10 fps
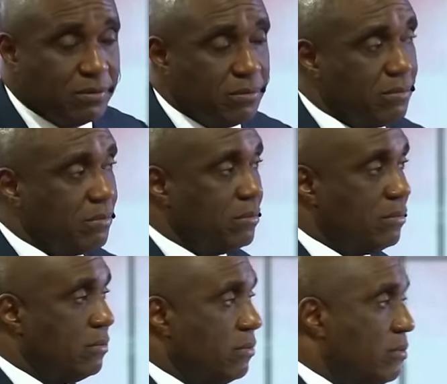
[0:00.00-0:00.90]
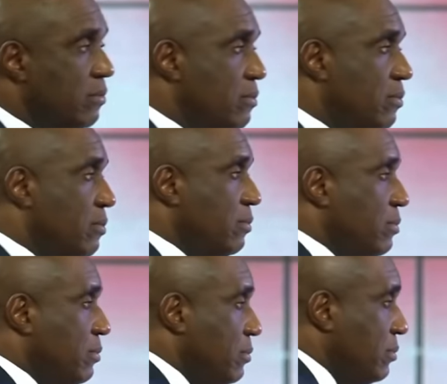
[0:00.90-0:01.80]

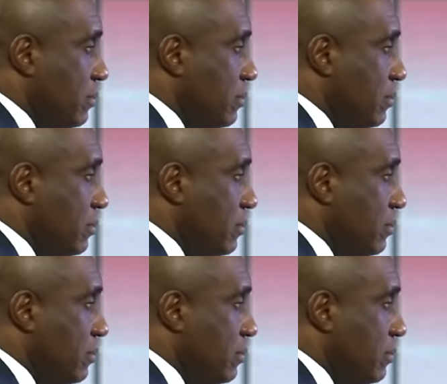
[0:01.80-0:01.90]
(silence)